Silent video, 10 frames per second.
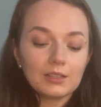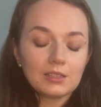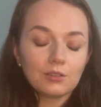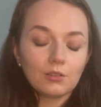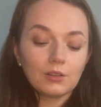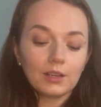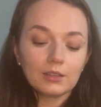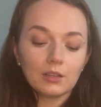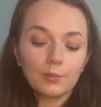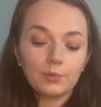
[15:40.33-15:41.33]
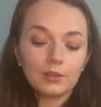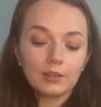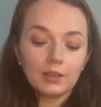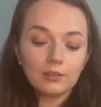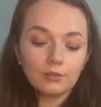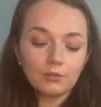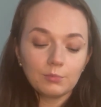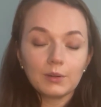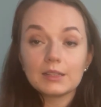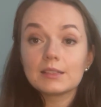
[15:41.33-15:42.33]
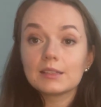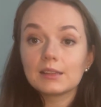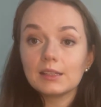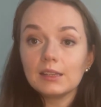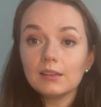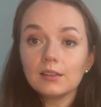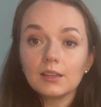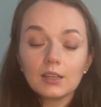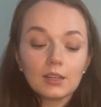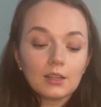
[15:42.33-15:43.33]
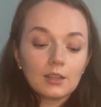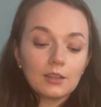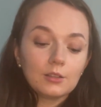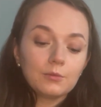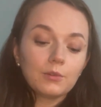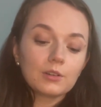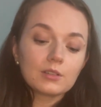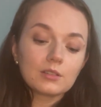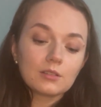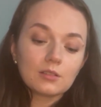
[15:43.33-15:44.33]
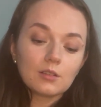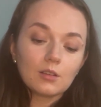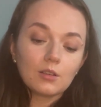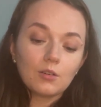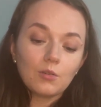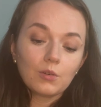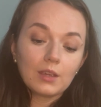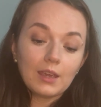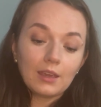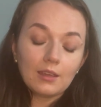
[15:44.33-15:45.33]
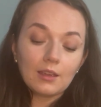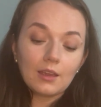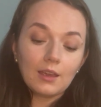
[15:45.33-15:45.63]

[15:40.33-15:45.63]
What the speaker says: I just don't like the applicator, but still it works okay.